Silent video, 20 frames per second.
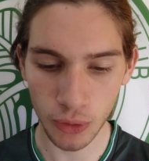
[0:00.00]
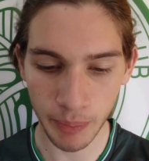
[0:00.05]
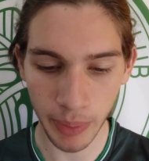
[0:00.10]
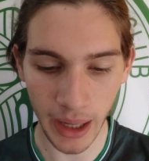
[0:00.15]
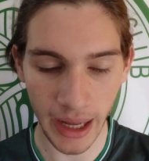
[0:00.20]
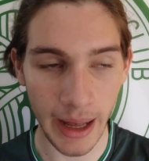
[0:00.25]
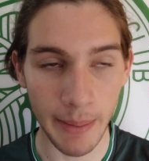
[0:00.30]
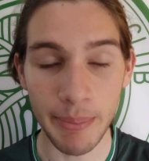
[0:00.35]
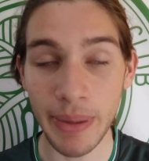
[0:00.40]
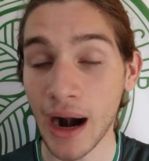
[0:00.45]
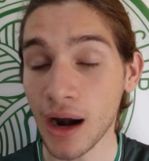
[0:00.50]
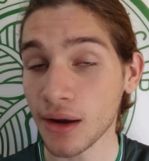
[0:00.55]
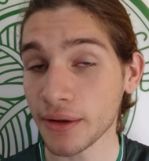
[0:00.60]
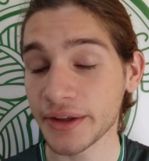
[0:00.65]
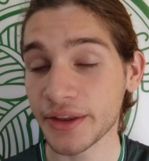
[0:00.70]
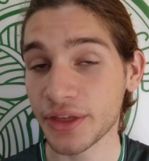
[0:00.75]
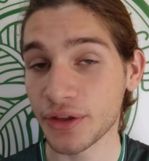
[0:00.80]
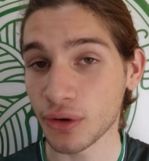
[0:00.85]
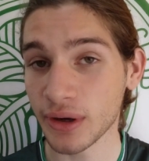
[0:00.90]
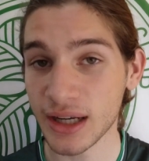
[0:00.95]
But apparently
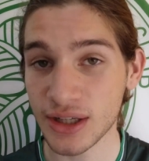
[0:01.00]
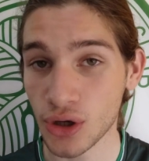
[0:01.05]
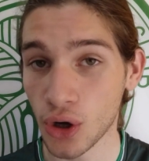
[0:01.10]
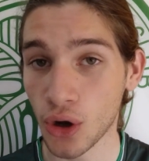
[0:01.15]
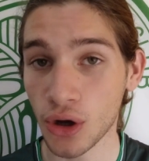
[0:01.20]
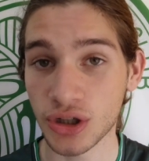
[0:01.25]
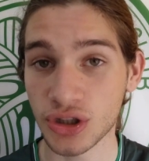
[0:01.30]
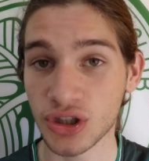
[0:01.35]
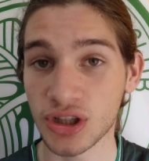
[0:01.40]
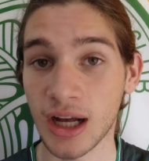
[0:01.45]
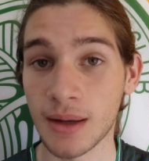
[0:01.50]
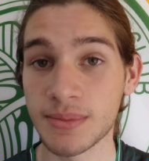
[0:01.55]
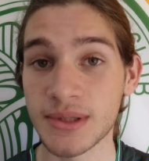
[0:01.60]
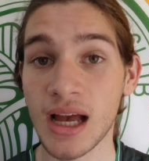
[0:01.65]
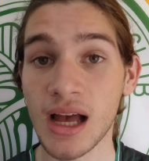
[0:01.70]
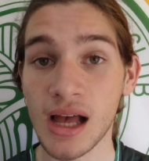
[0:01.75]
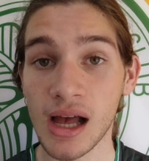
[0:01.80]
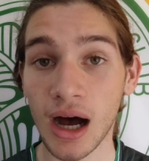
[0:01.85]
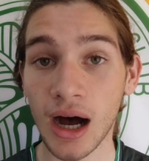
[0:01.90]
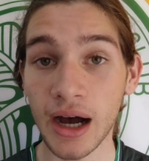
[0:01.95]
3 Turkish clubs
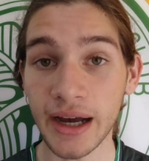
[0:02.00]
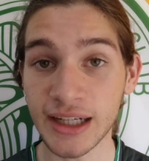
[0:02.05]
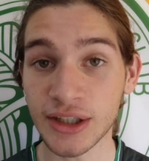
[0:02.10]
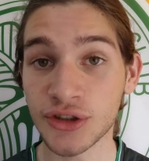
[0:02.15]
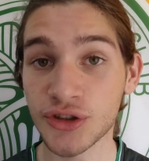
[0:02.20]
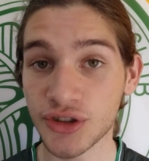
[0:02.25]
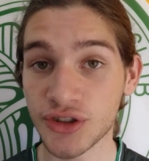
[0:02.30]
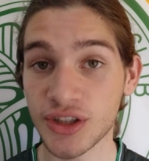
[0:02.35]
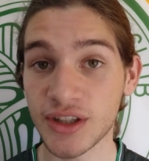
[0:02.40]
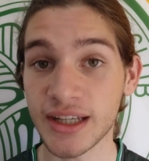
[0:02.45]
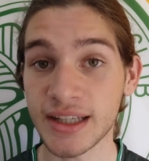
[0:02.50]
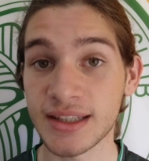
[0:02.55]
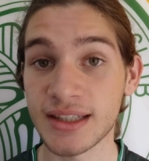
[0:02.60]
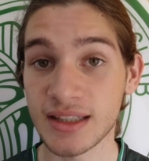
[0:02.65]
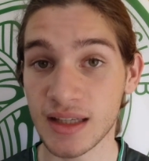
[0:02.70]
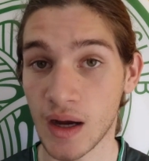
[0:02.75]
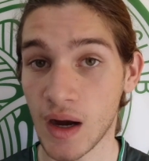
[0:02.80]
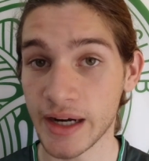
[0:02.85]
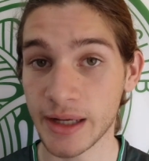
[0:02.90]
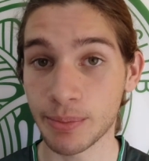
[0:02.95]
are interested in
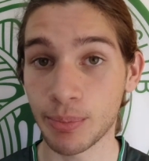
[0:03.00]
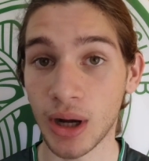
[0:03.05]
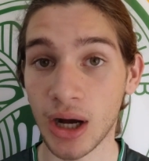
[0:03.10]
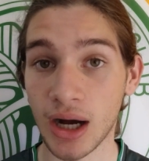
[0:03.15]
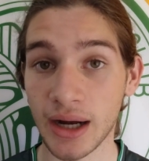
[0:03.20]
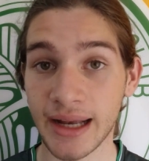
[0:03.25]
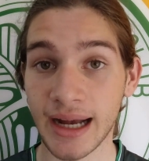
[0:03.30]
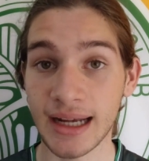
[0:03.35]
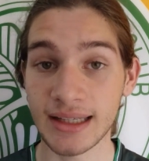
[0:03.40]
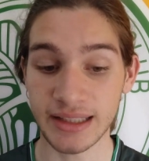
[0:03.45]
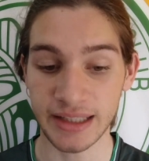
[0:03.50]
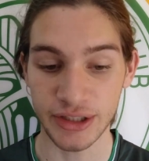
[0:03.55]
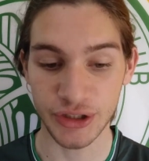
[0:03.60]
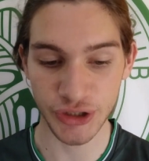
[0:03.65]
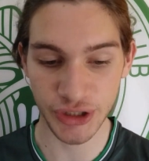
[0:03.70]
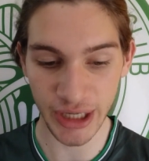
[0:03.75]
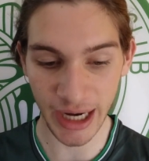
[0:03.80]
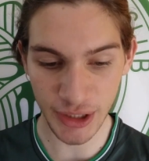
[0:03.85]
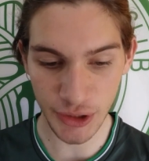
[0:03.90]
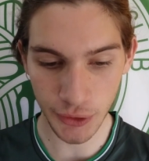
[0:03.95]
signing Barkas in
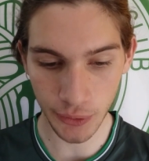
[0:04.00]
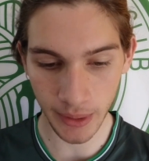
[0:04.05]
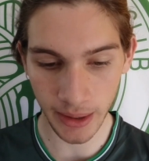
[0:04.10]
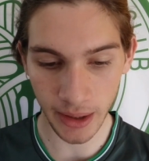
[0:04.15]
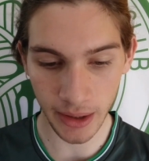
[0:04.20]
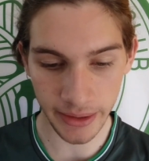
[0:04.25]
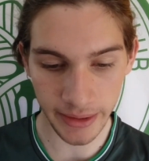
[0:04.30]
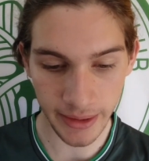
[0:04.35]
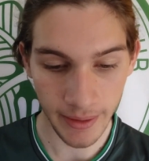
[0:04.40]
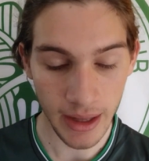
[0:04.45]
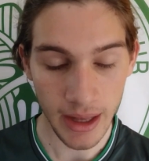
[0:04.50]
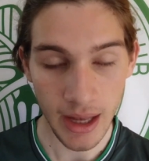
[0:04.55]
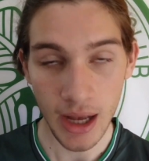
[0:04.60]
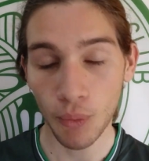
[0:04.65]
January,